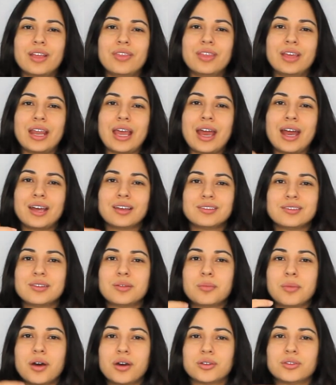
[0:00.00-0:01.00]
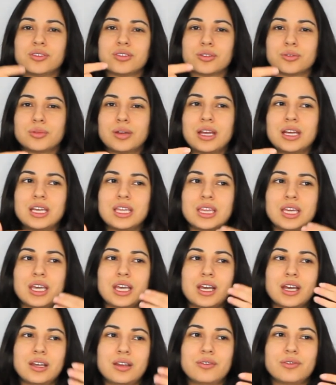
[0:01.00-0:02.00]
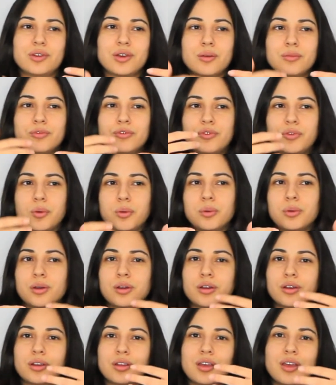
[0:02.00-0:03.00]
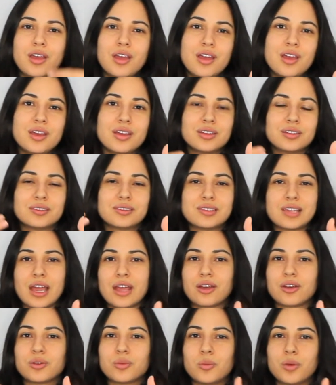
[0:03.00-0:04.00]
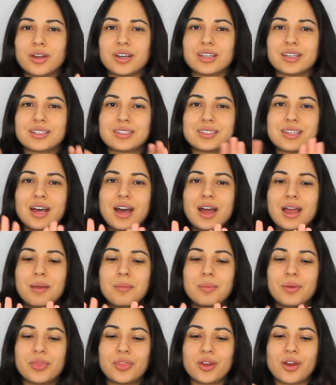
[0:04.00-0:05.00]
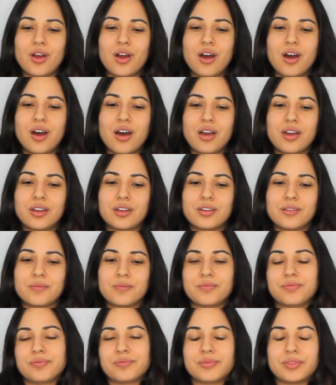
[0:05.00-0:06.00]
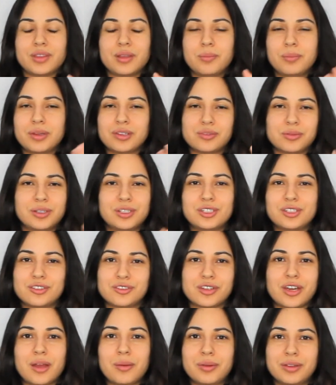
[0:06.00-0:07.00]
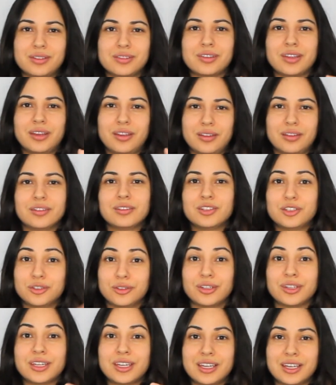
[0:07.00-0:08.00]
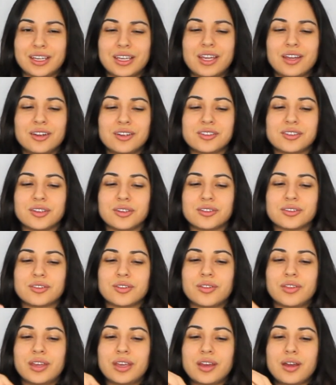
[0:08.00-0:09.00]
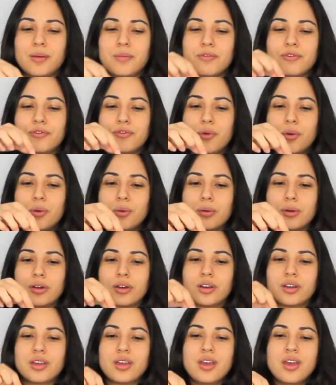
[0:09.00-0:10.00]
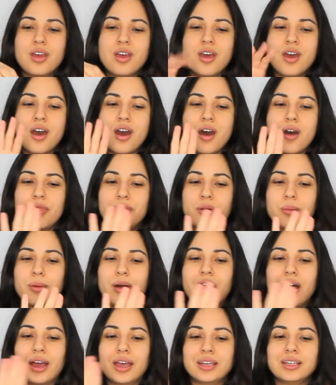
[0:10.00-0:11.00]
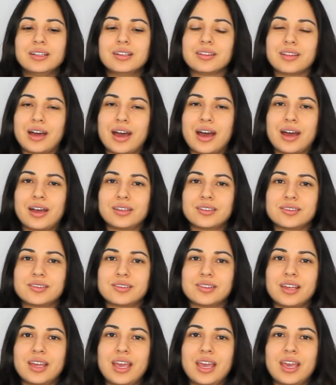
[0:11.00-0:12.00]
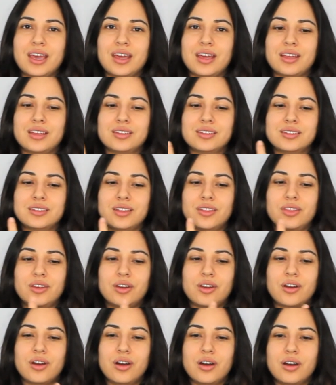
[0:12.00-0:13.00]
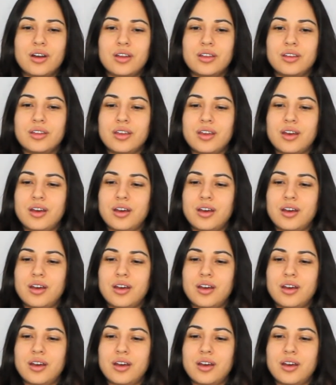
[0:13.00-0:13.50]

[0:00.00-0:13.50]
and then as the models are ready, they kind of come forward, staggered one at a time, but they're on, the best way to describe it is like you're looking at a carousel. So they come forward, they're behind glass, and they're on